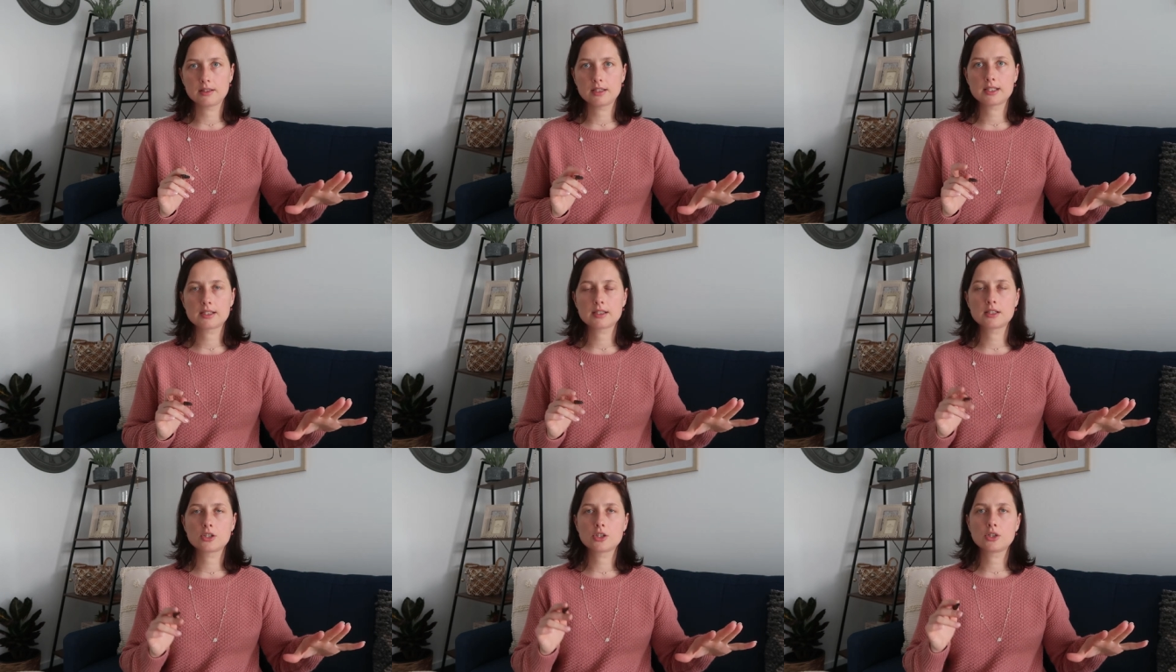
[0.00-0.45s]

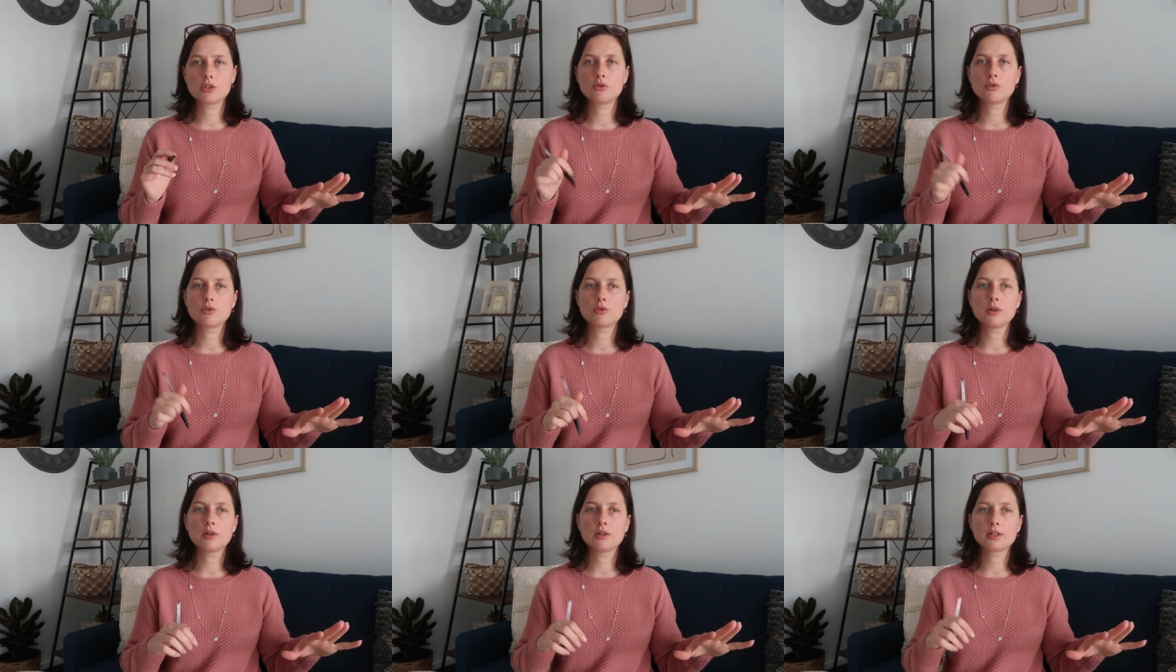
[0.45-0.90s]
This is
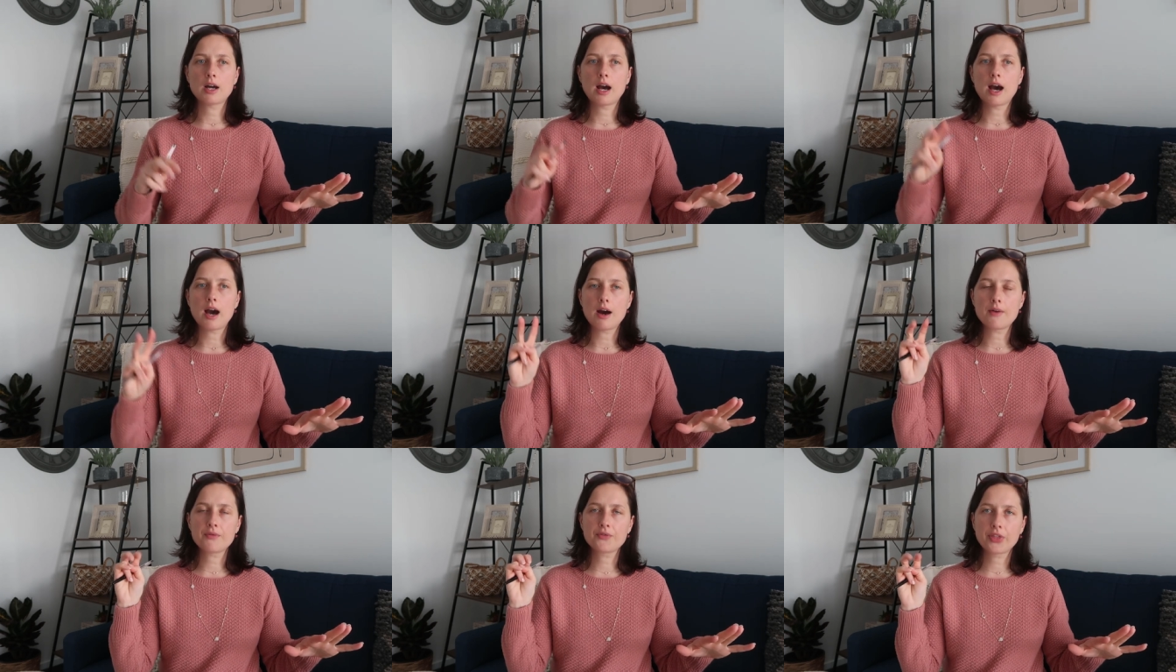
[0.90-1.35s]
your
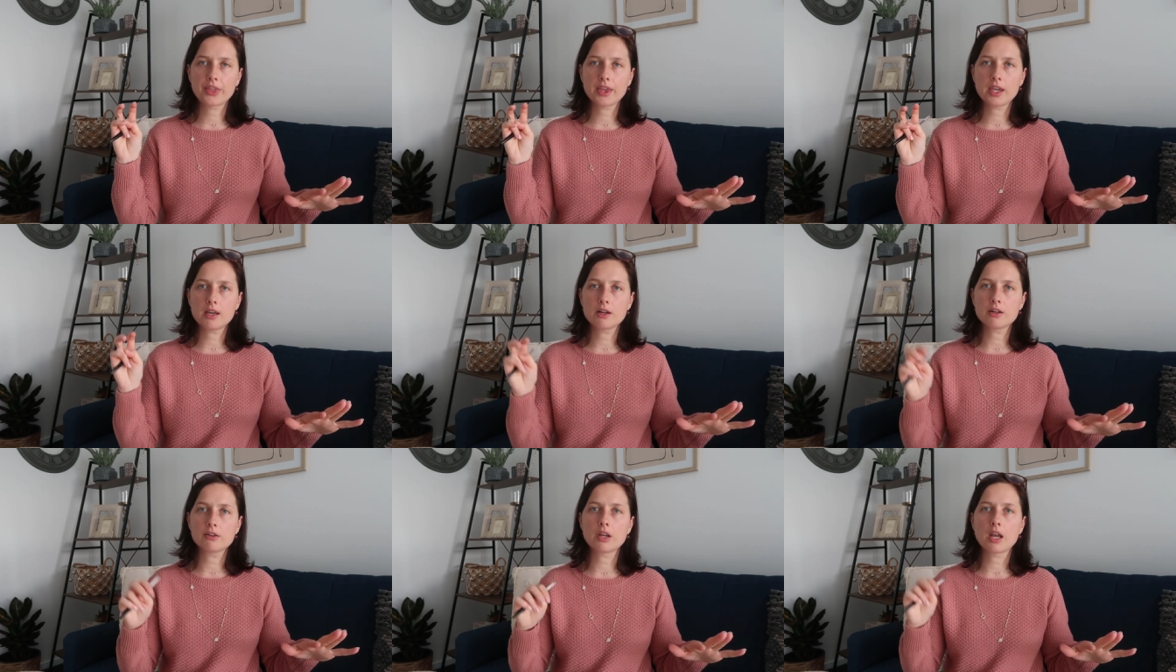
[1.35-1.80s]
half
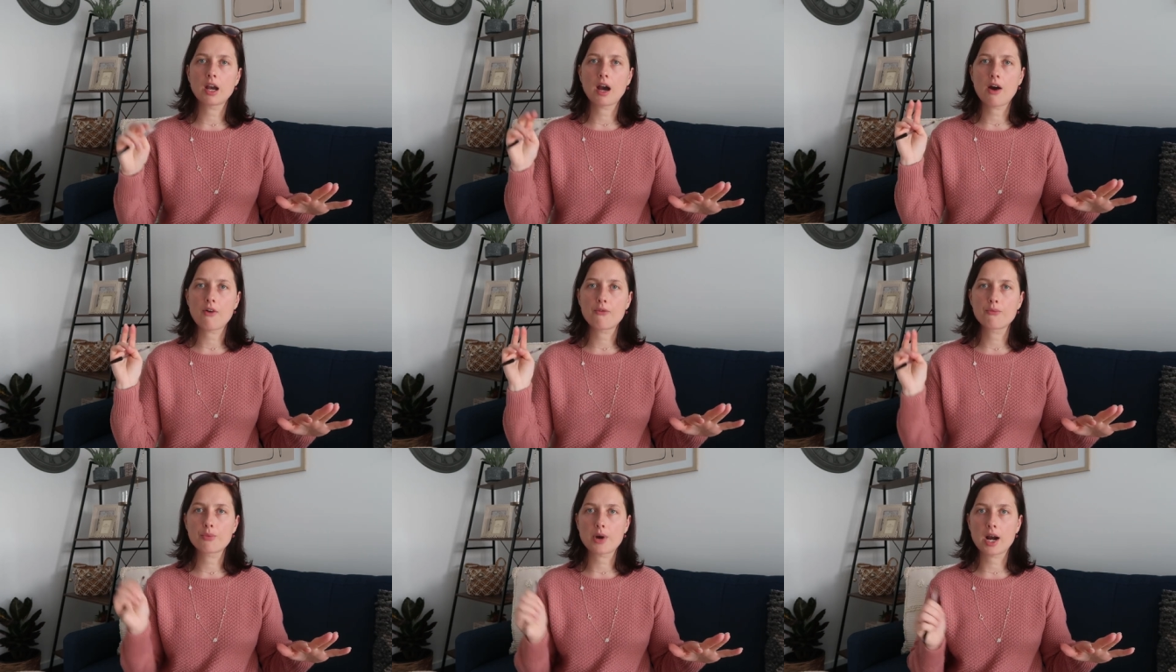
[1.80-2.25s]
theory,
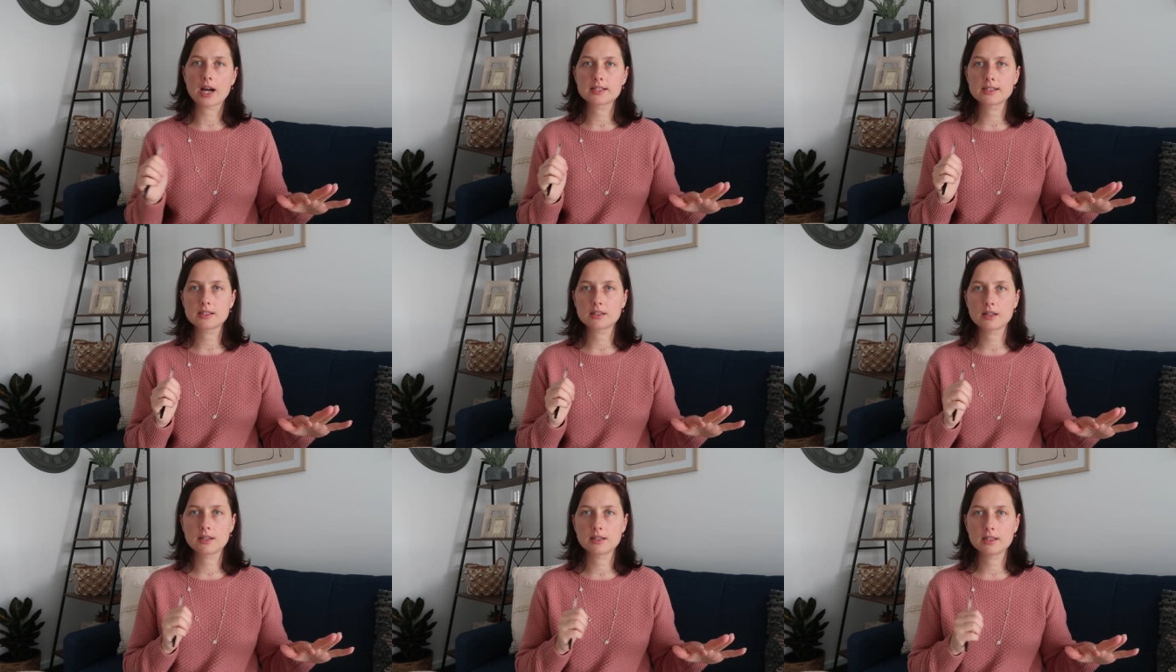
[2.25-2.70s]
half
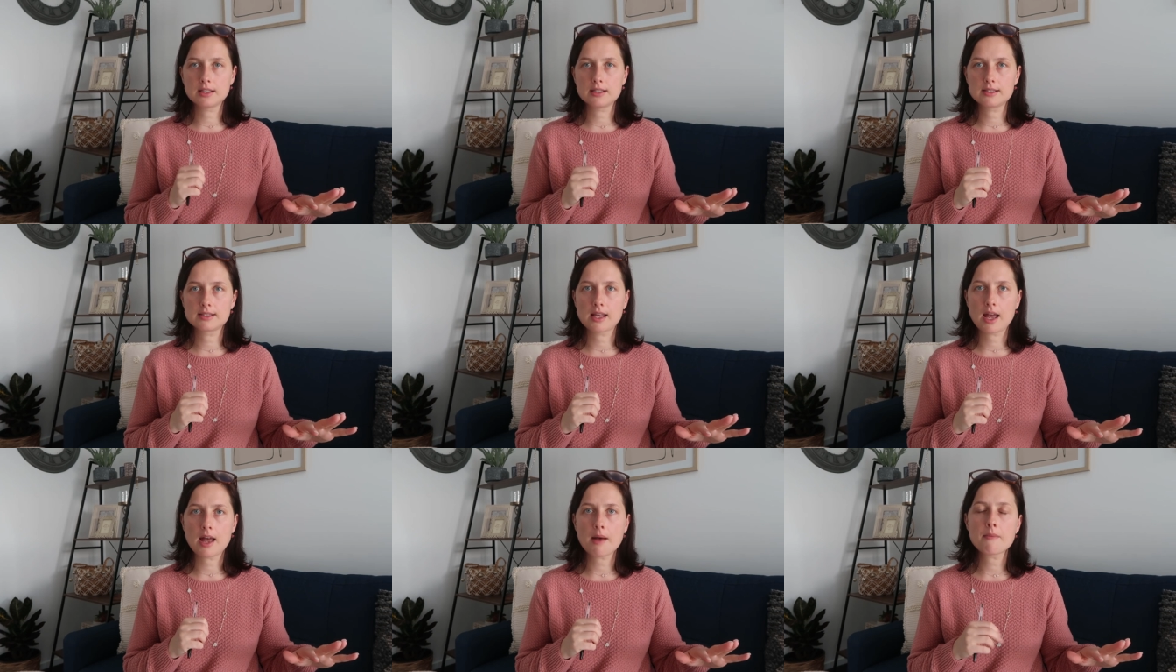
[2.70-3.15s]
practical
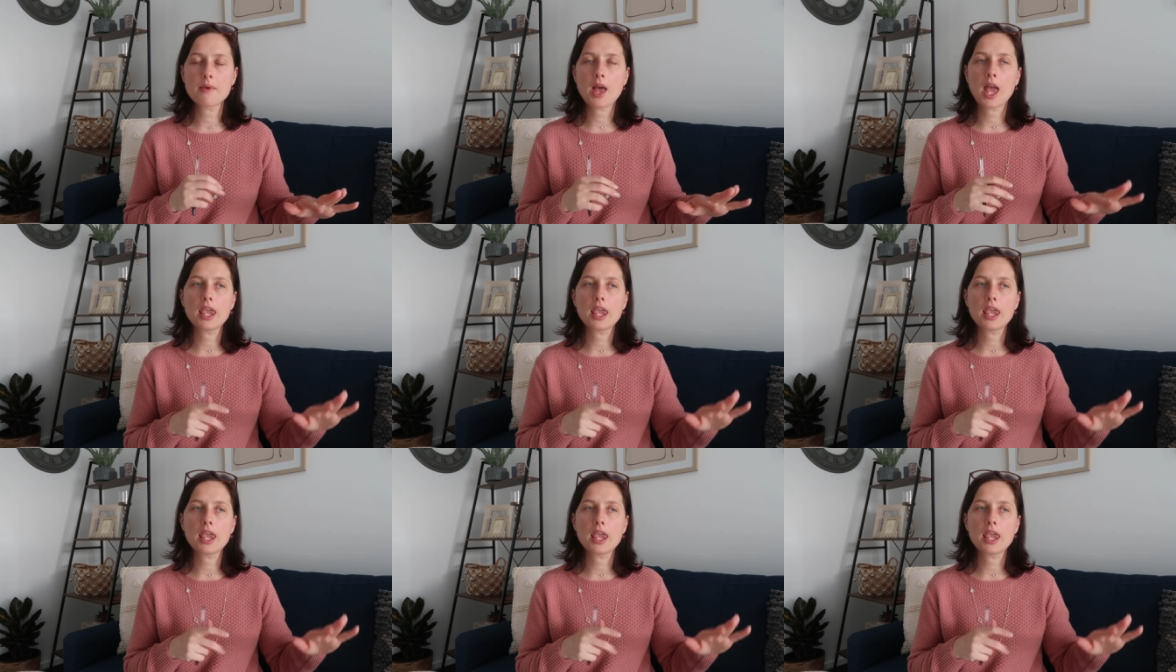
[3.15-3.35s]
exam,